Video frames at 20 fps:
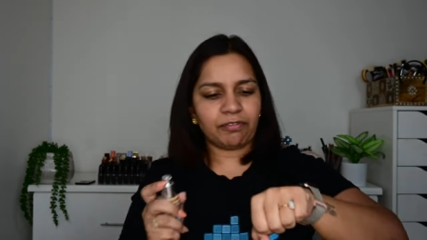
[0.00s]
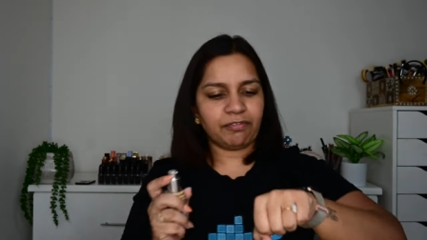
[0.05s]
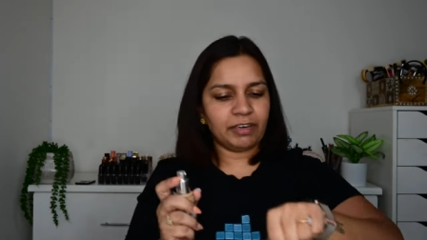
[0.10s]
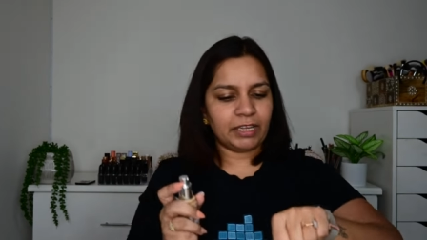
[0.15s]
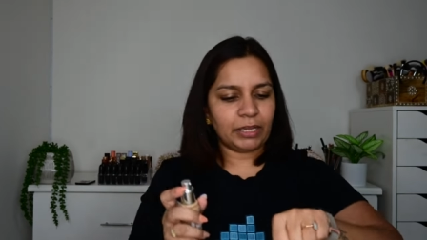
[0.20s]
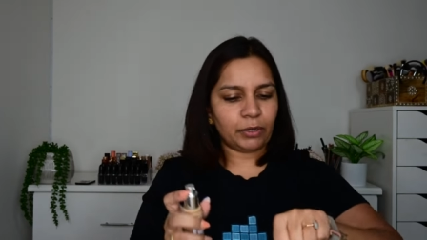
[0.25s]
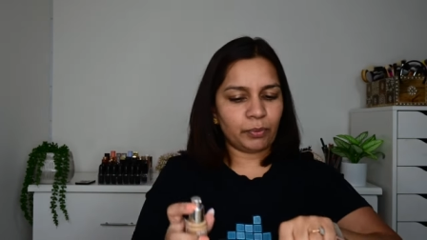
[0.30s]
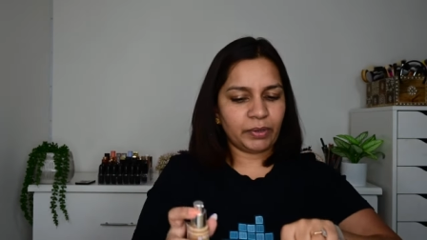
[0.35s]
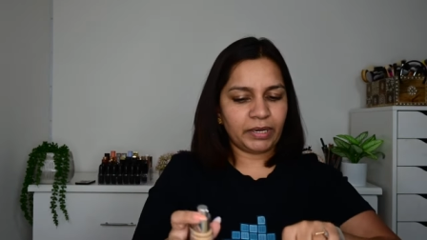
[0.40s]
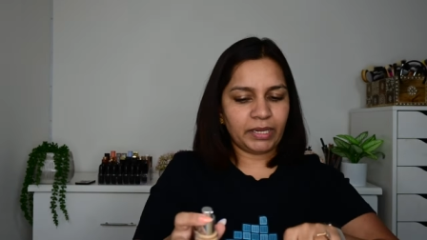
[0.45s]
of
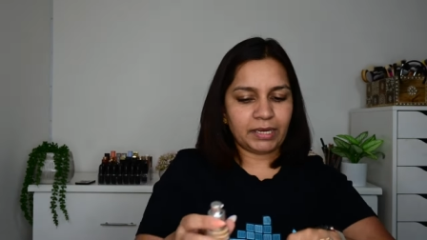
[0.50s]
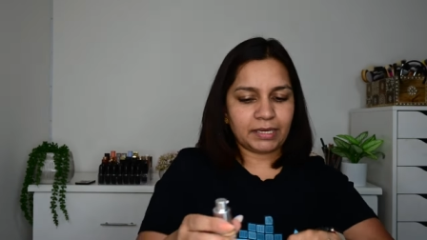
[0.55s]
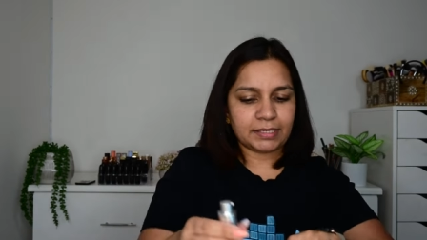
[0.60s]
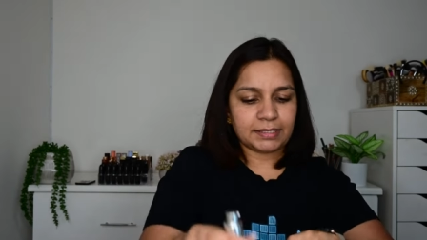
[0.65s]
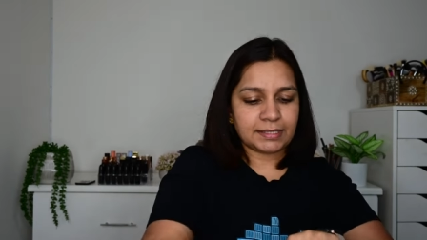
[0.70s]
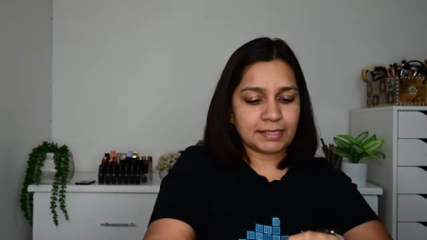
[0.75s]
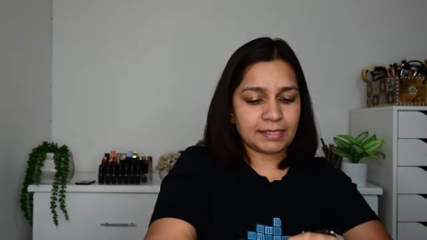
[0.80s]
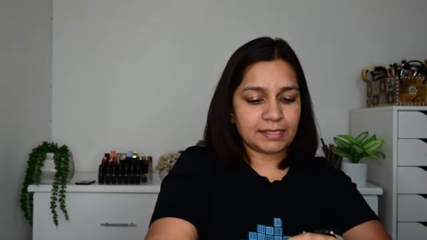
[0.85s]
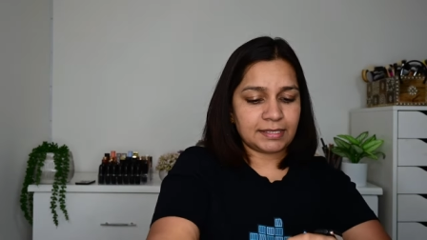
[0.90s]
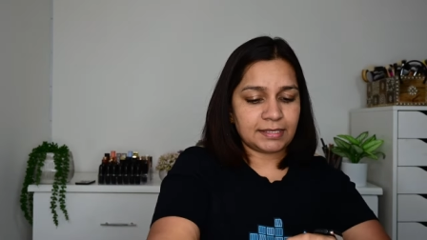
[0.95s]
liquidy
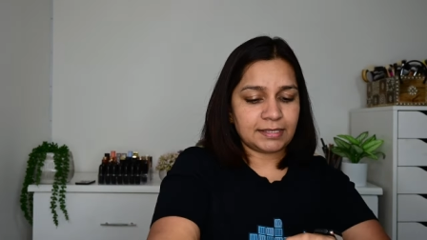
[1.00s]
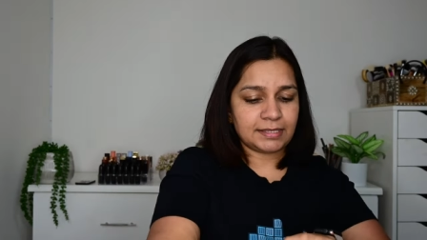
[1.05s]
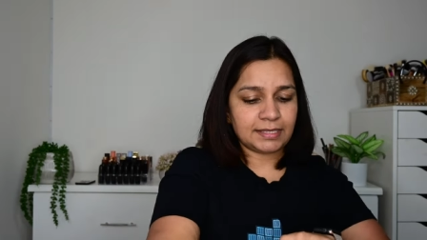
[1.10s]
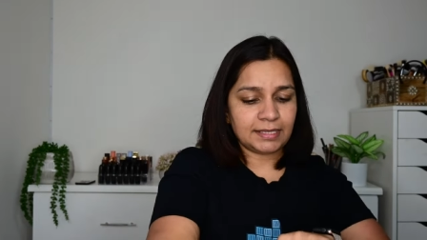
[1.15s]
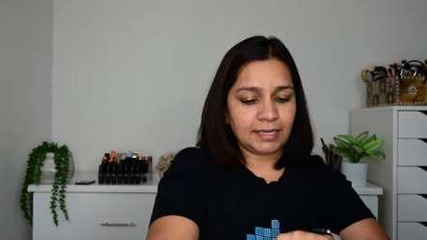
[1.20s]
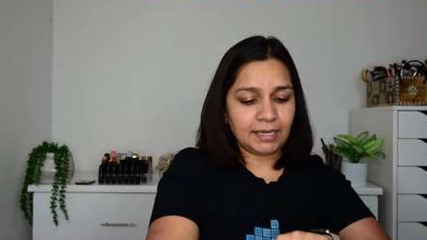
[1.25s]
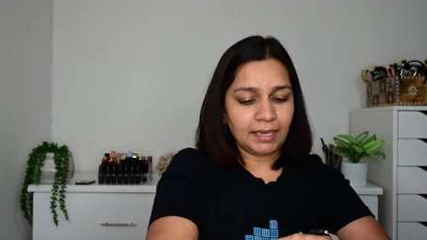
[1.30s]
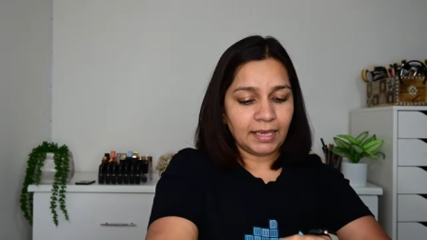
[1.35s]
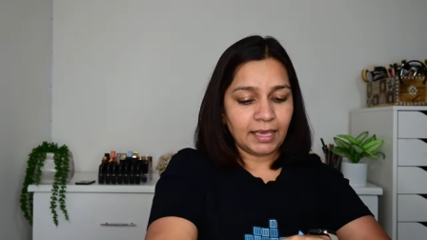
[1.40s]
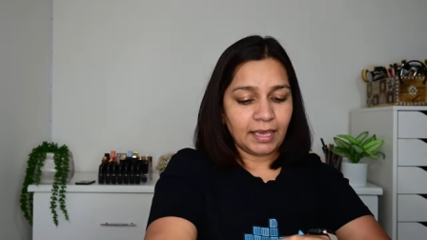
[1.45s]

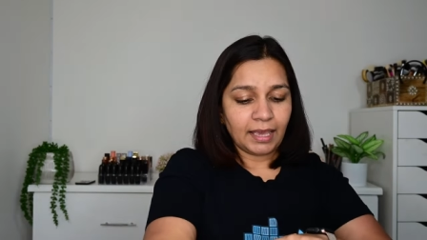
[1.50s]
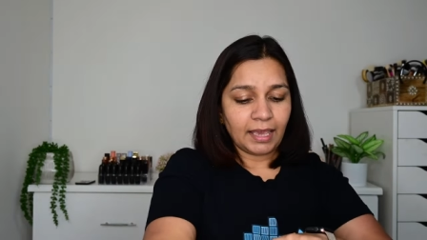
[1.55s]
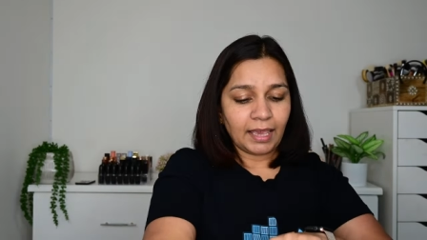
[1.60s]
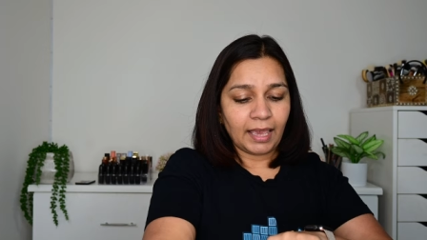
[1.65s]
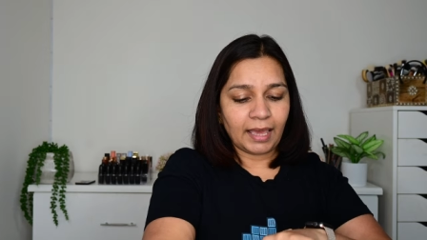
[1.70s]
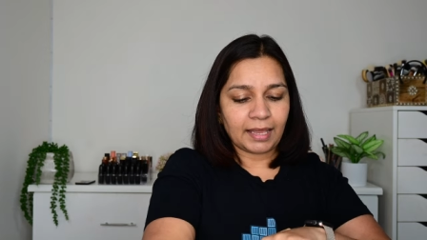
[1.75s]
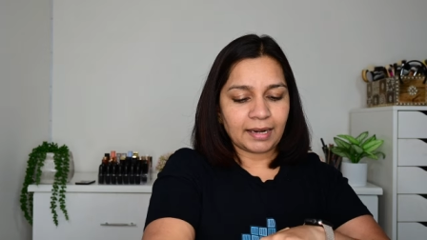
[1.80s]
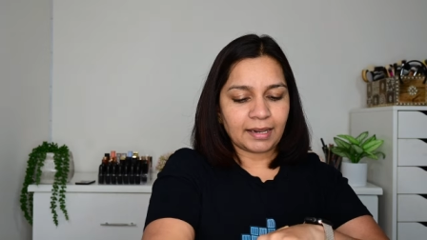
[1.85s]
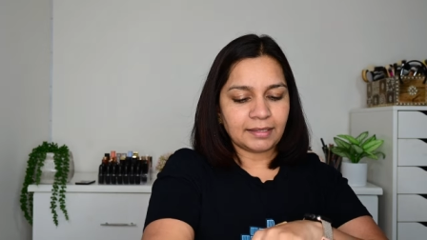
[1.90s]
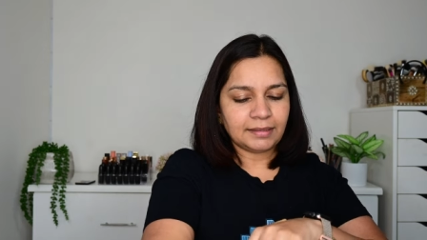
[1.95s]
consistency,
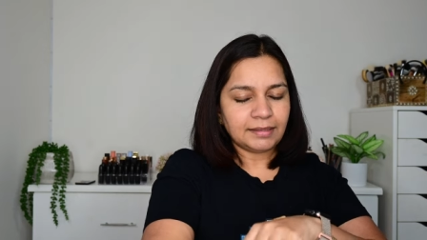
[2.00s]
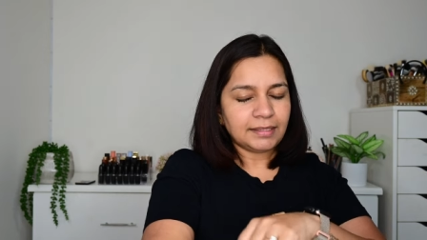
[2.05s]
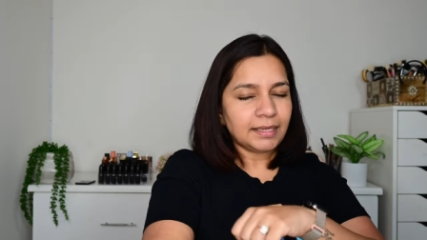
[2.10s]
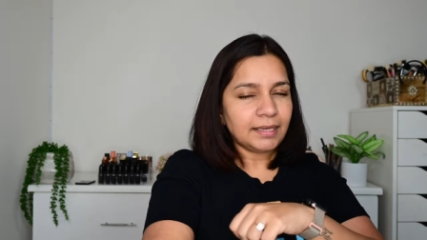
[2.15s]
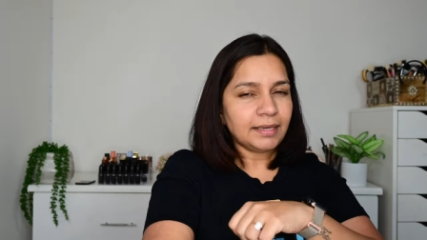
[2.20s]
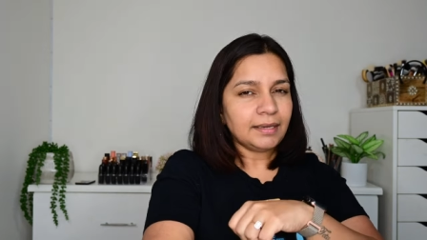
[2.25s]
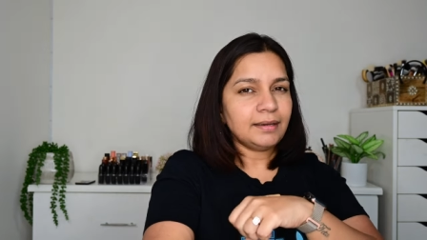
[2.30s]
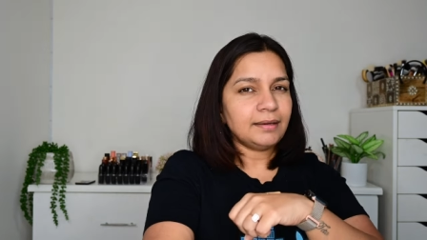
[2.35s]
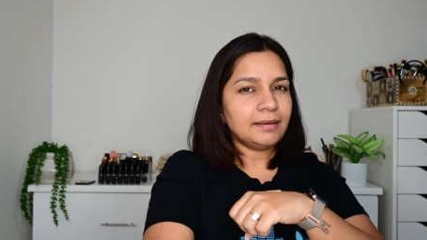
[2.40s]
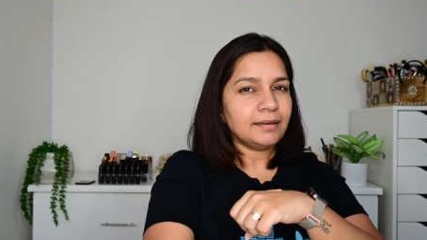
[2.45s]
and I
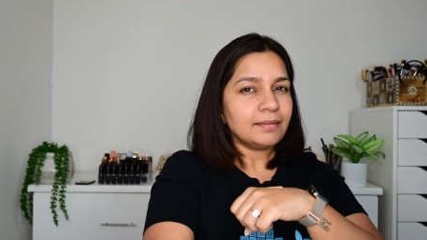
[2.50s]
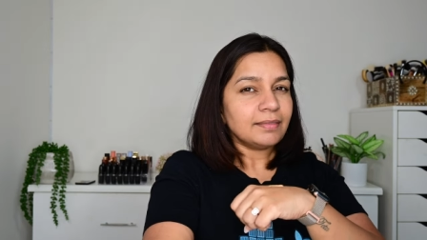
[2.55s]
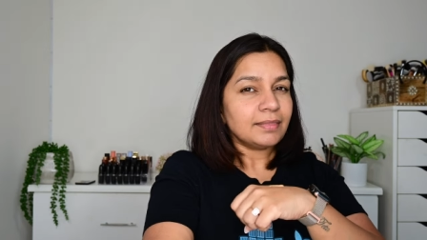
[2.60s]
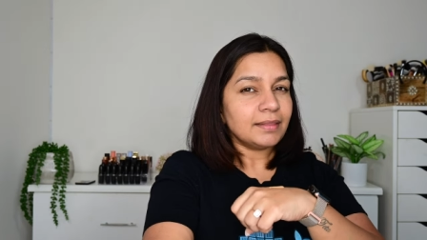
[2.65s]
think